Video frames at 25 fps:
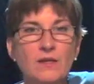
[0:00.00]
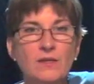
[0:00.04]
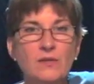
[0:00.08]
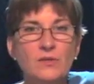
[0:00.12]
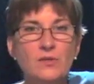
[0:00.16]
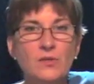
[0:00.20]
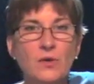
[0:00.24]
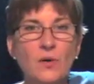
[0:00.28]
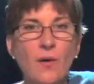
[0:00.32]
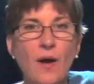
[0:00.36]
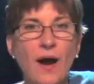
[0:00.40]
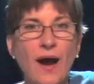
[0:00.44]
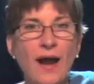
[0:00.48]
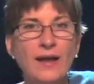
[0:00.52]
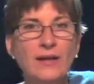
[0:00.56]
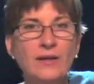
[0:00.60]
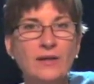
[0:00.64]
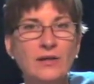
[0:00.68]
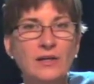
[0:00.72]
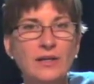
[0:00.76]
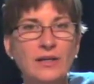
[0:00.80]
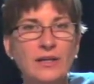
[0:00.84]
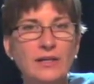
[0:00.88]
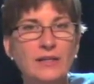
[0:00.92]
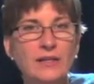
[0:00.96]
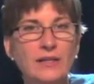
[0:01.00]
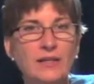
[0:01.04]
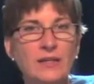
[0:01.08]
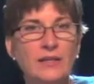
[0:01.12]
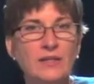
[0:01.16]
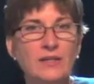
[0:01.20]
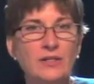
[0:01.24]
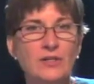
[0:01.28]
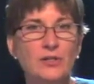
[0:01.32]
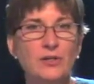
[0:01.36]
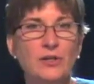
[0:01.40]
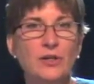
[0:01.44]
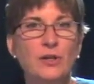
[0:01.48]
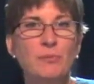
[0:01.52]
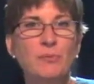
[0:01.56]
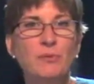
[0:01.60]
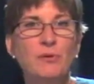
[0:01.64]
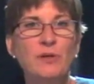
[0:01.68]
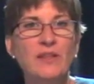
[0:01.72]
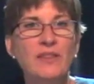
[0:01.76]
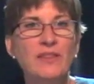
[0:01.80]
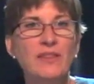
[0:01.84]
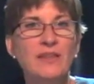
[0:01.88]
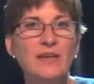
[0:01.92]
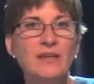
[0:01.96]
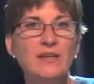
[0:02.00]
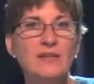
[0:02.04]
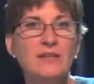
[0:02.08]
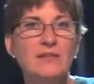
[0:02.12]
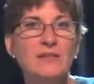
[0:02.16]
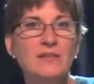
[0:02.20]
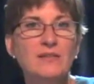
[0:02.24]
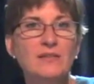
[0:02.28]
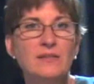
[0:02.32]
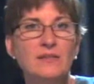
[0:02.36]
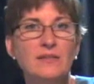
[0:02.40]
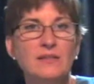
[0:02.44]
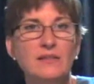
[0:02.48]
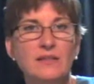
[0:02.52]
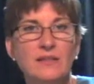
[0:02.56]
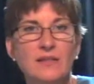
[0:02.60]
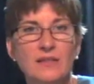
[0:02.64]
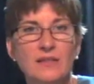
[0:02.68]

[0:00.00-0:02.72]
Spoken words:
So I could interpret this